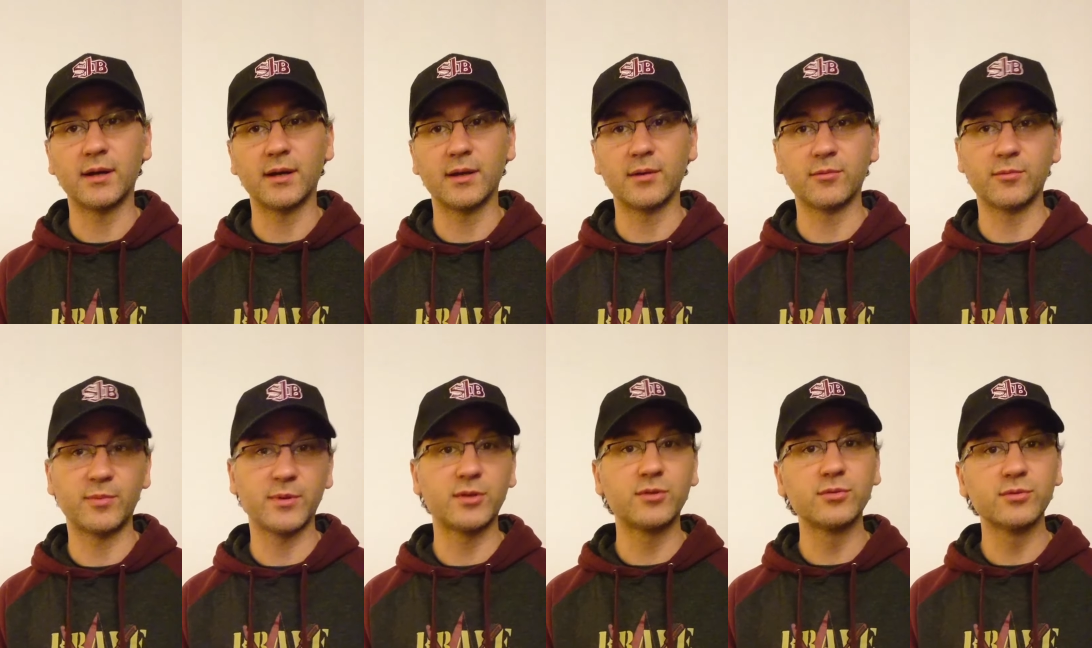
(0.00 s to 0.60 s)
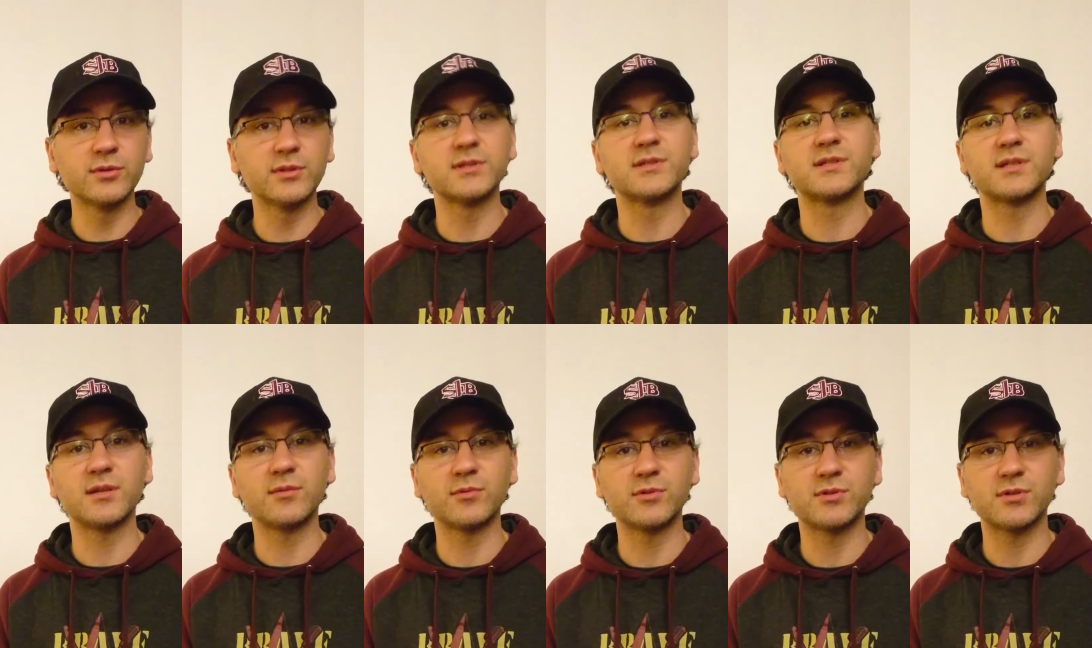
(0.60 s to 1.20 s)
It would be cool to
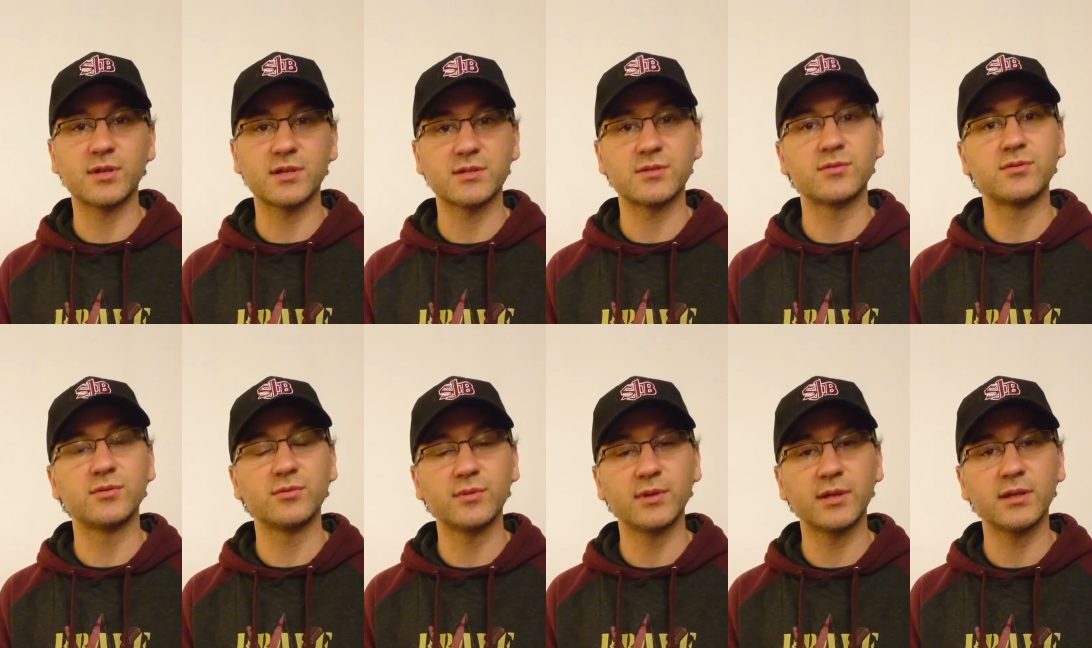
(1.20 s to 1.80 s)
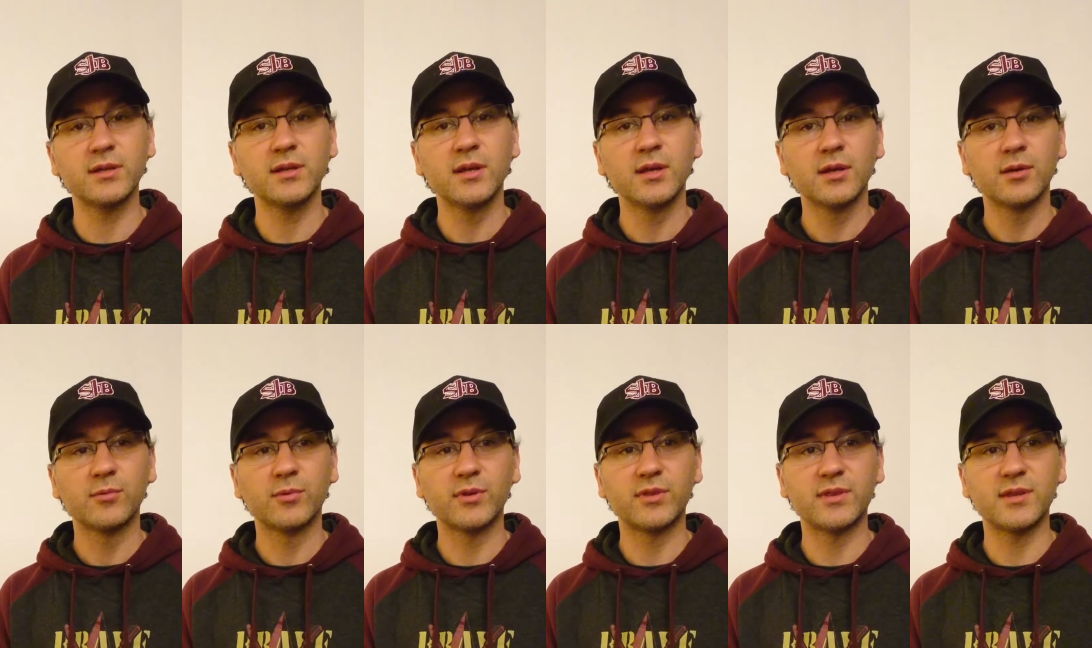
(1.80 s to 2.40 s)
see what you guys are doing
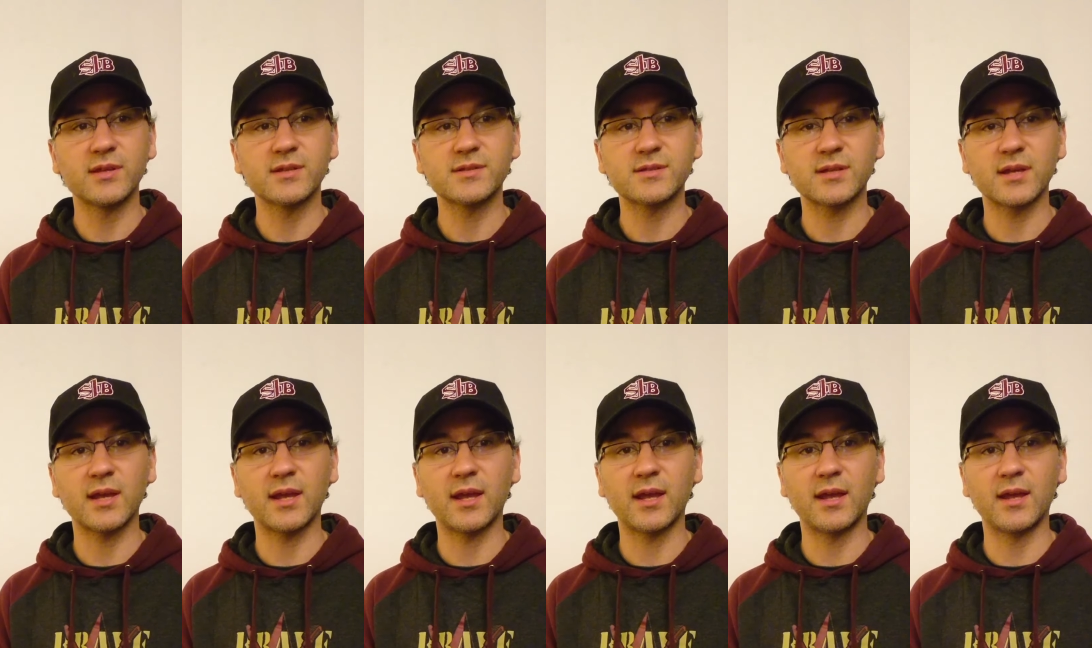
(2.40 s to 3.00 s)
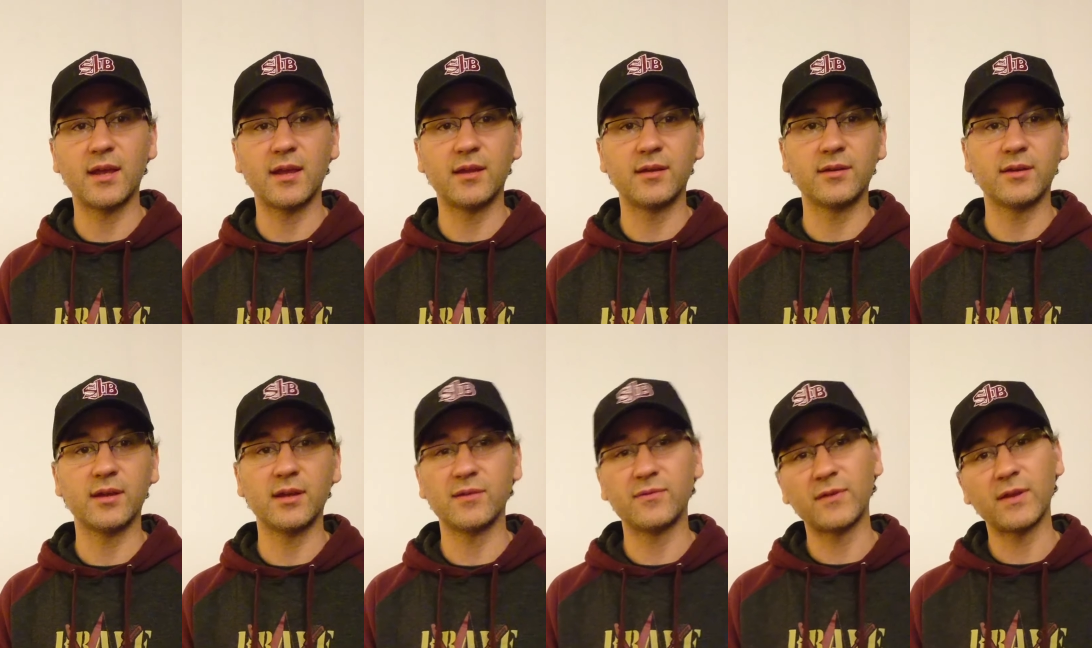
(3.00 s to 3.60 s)
with this, and
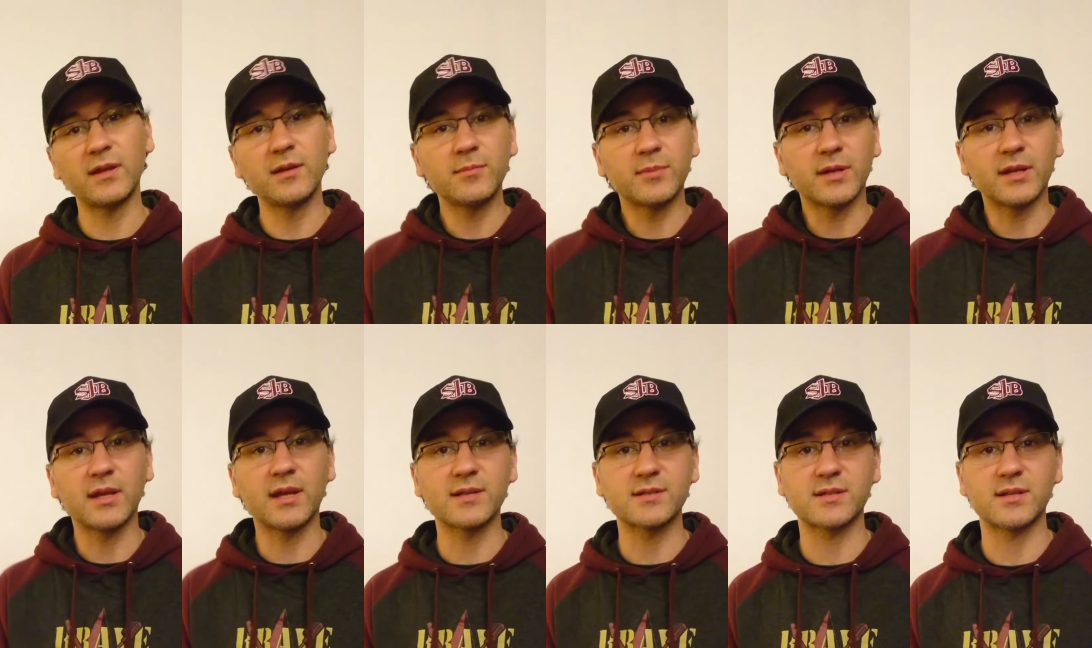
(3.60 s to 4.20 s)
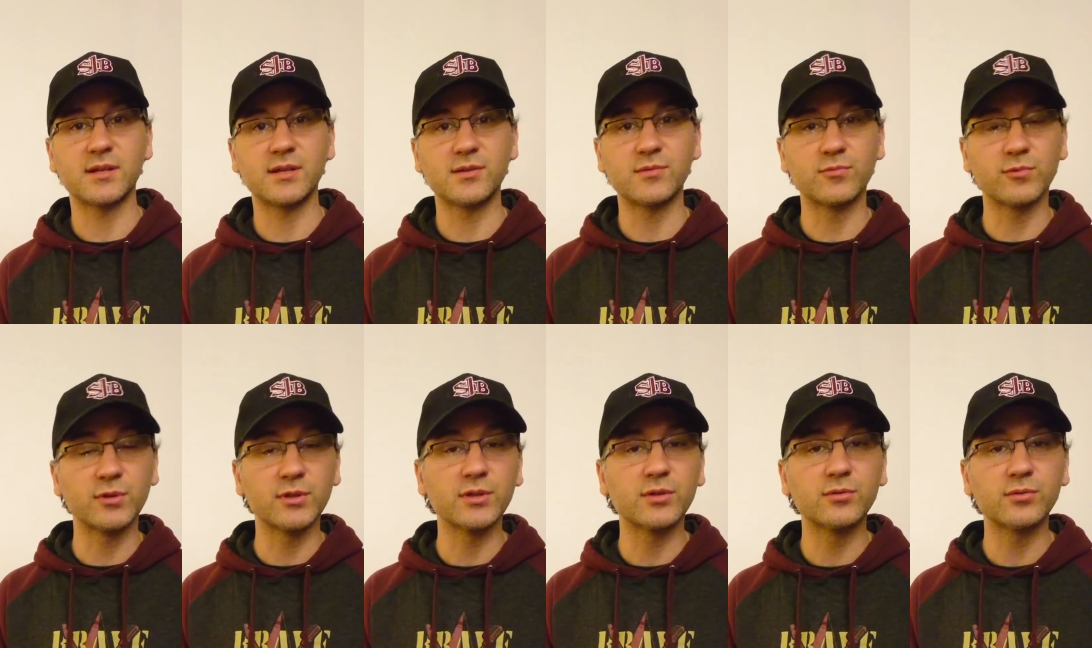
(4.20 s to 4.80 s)
if anybody has any
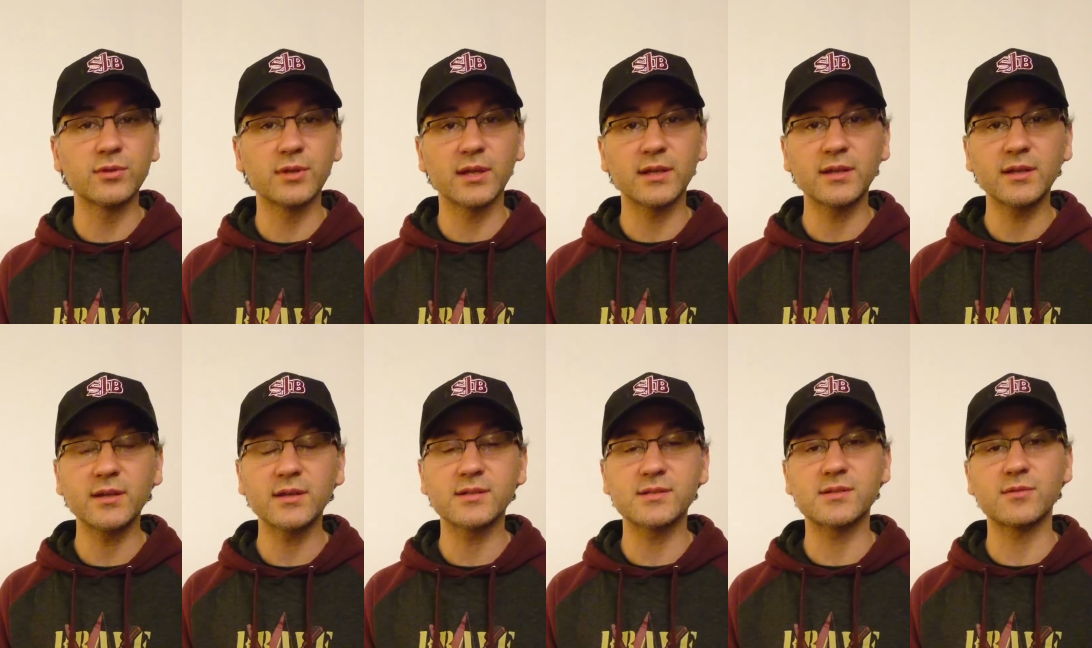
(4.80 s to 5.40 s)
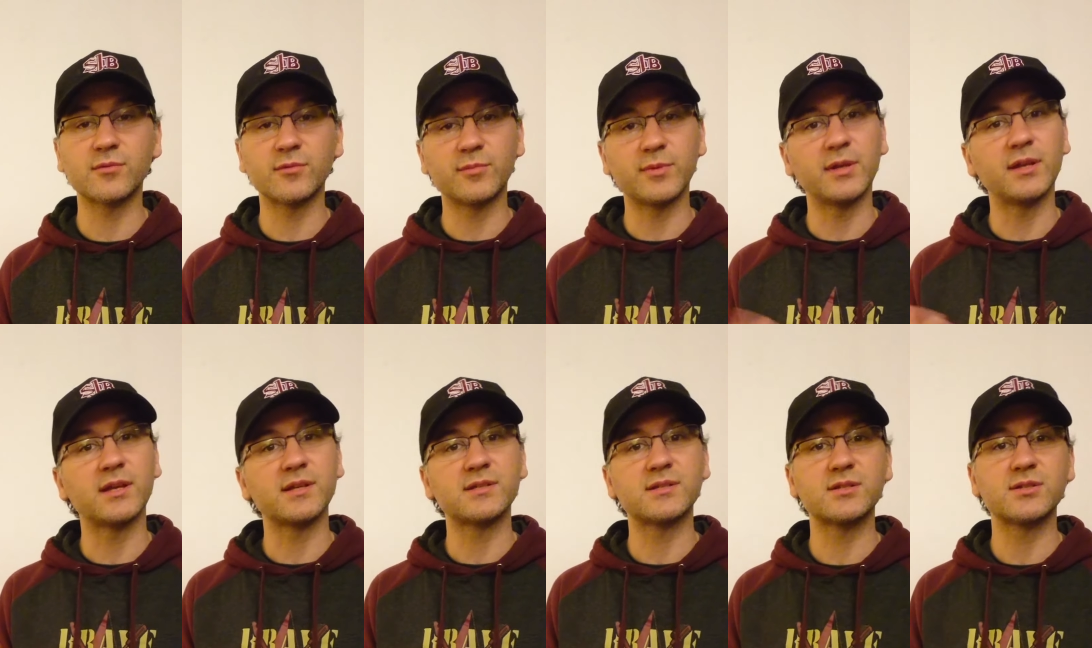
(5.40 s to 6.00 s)
really cool ideas, it would be
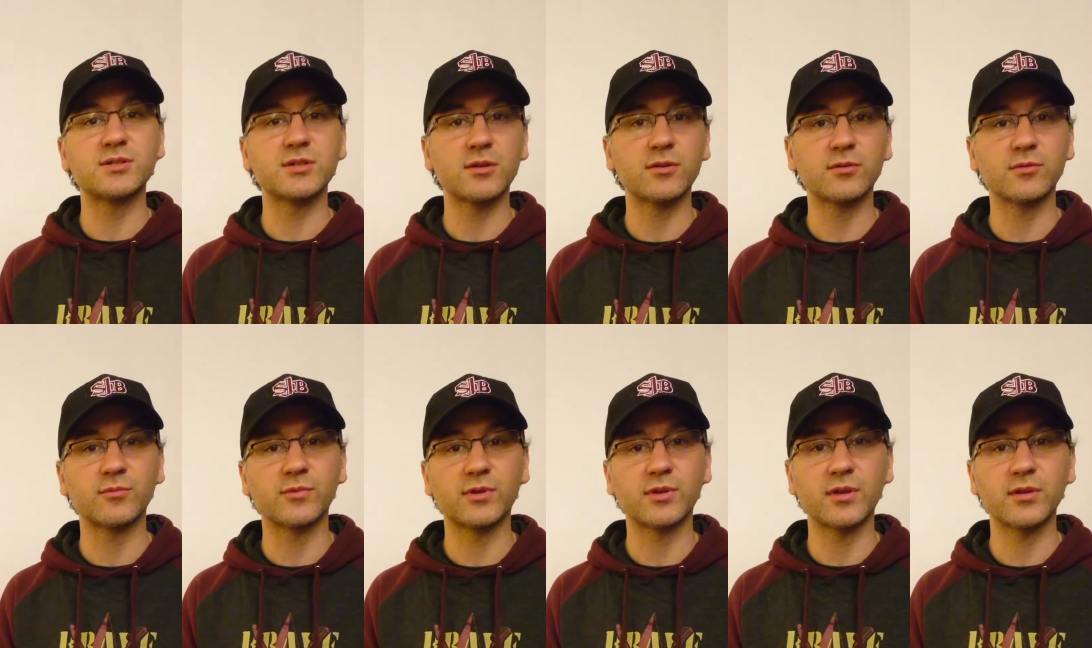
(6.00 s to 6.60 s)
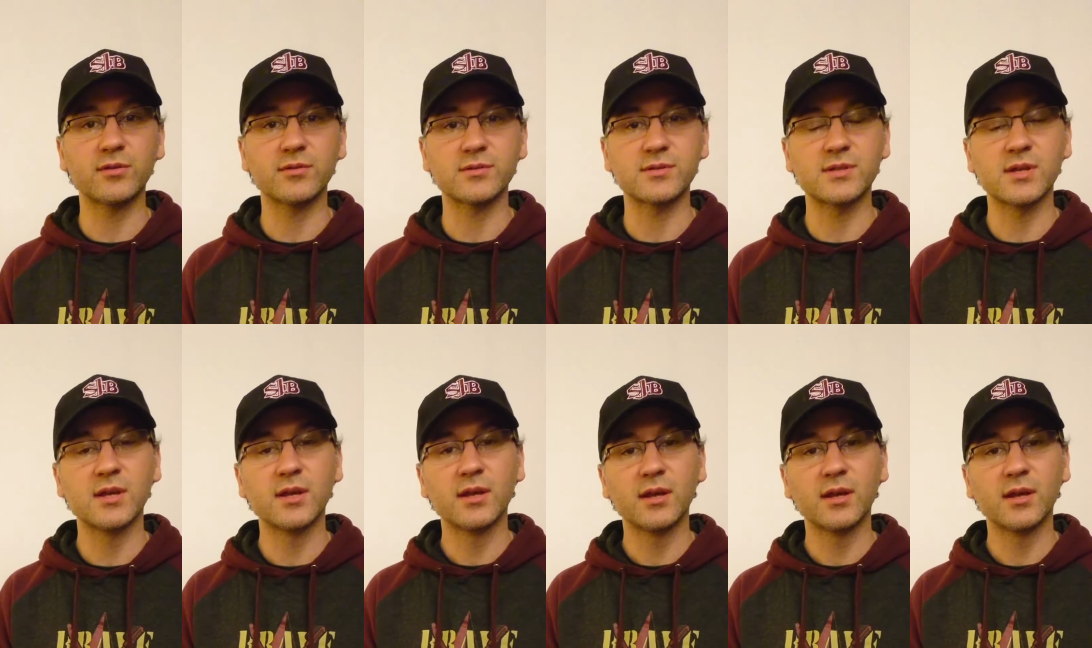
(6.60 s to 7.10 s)
nice to share them with others